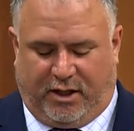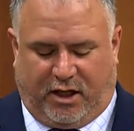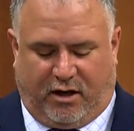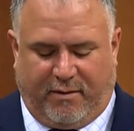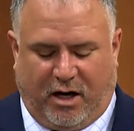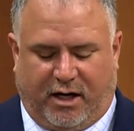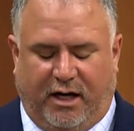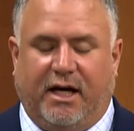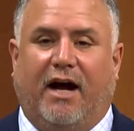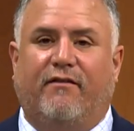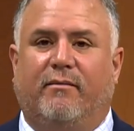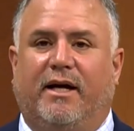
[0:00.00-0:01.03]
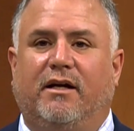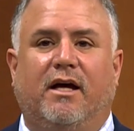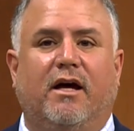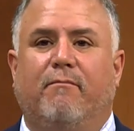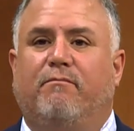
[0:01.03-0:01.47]
The American government
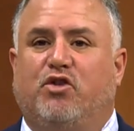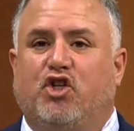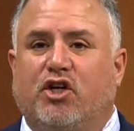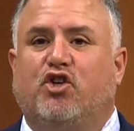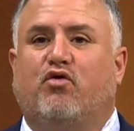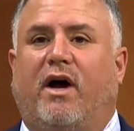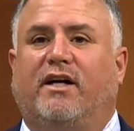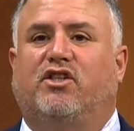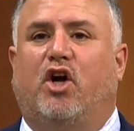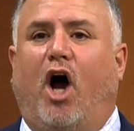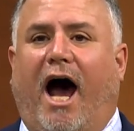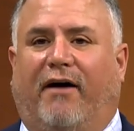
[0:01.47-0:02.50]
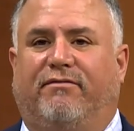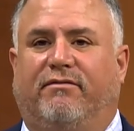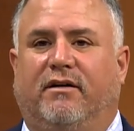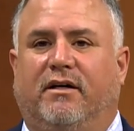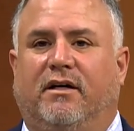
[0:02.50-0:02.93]
just shrugs it off,